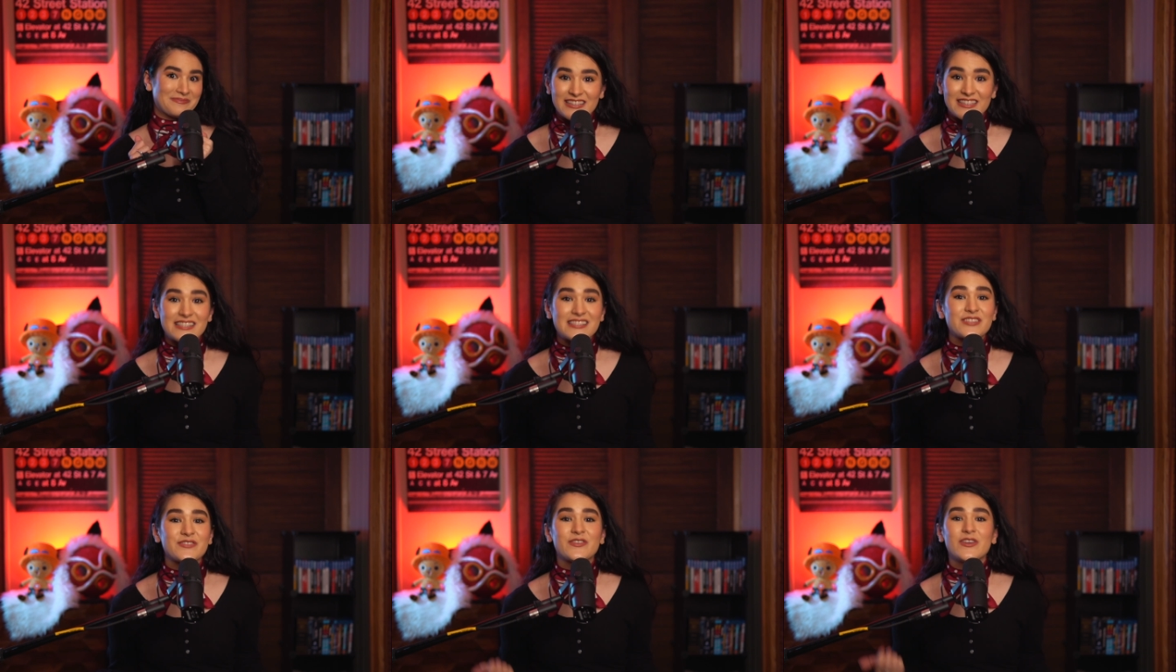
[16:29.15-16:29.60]

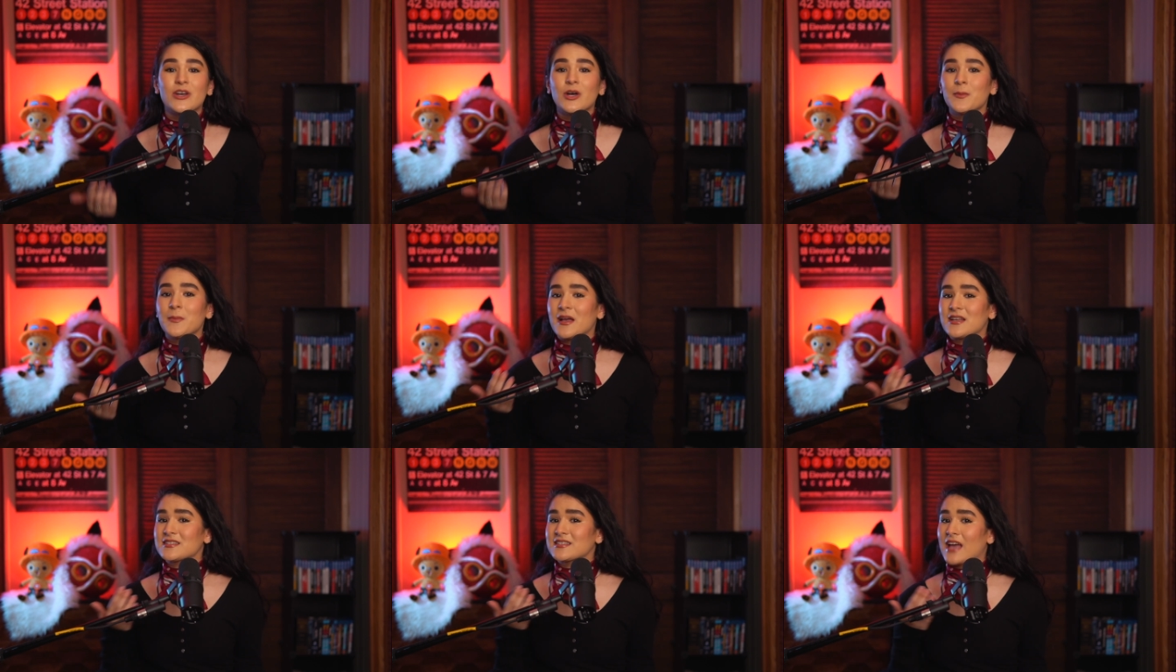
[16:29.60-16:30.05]
This film
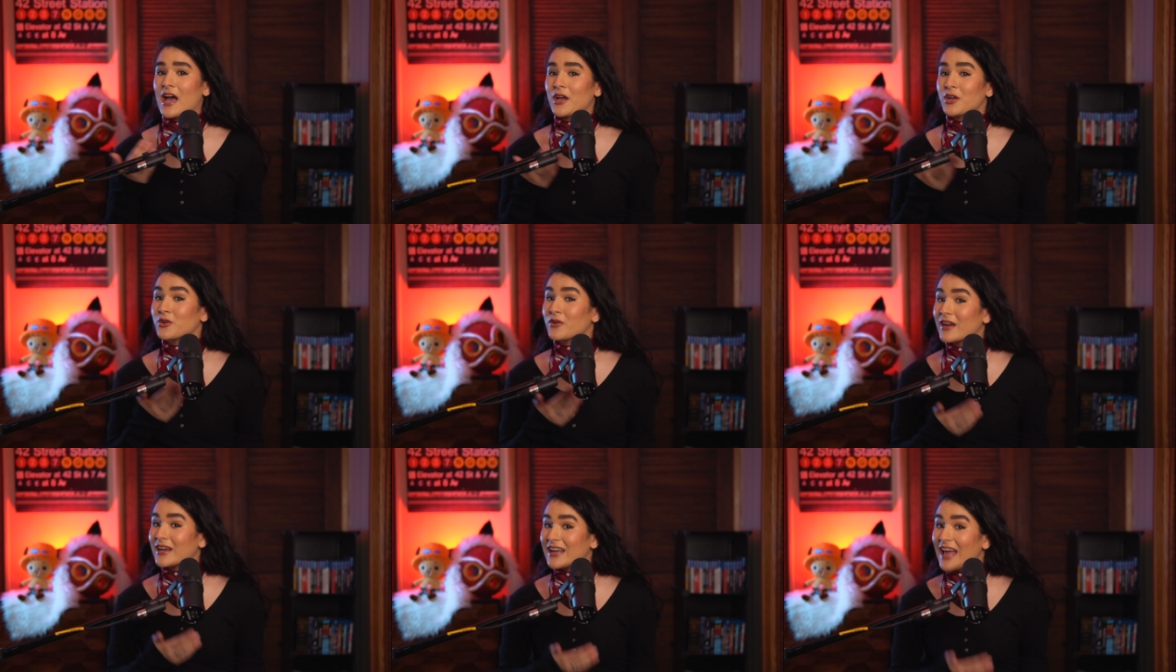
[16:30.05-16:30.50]
has got
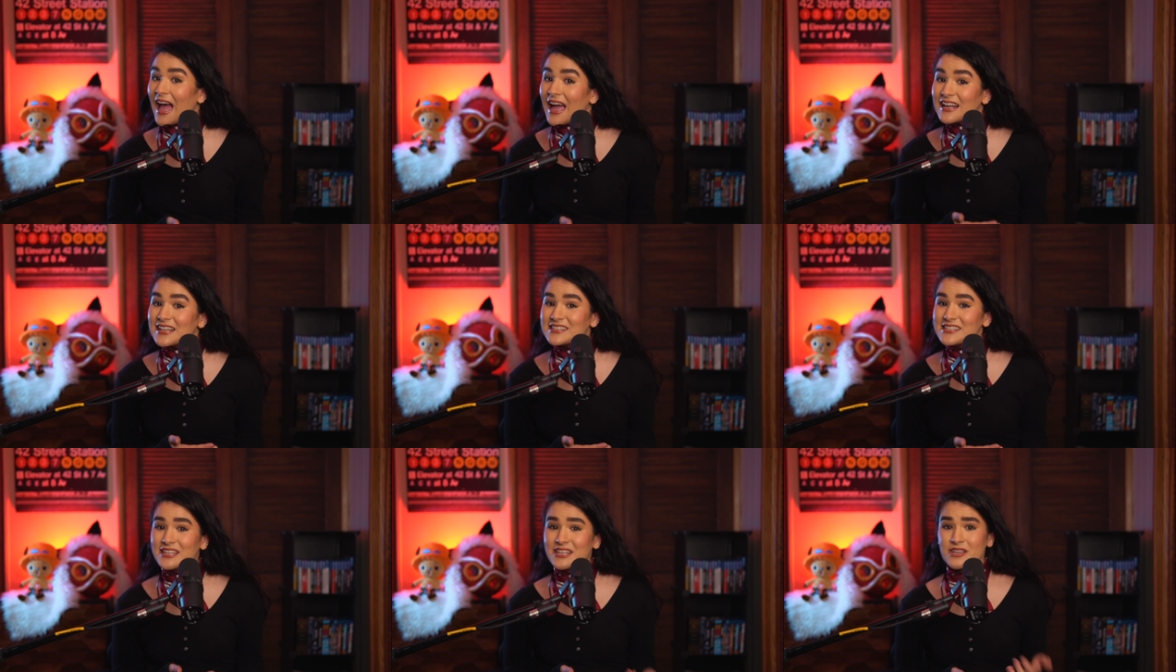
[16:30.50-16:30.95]
great
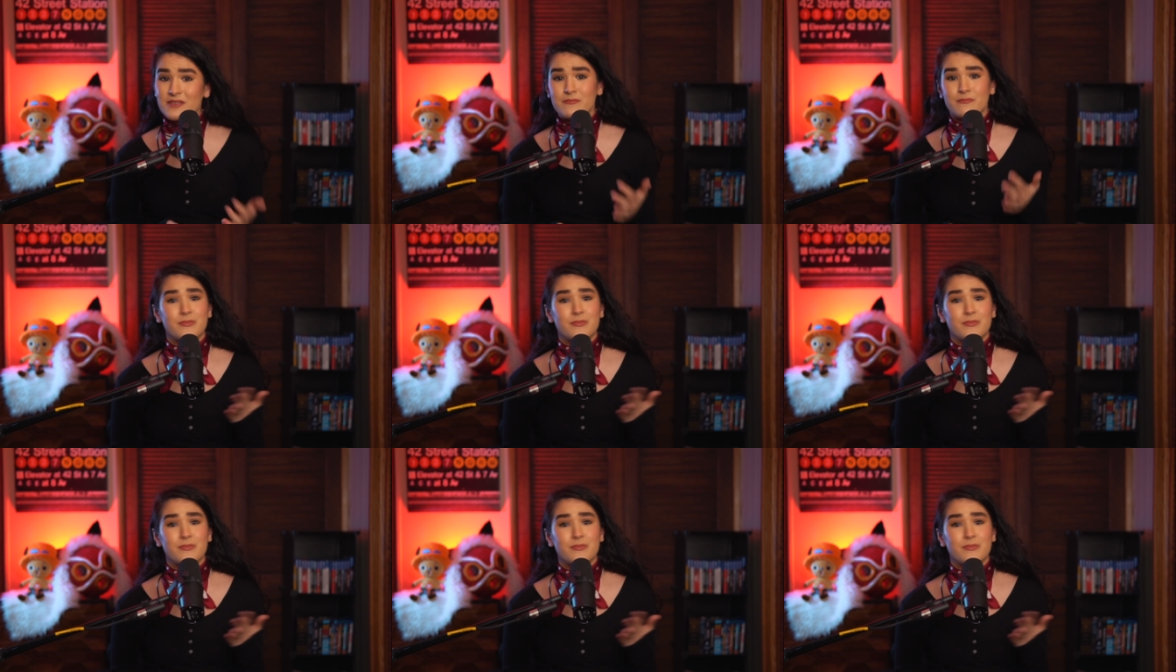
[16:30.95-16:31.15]
acting,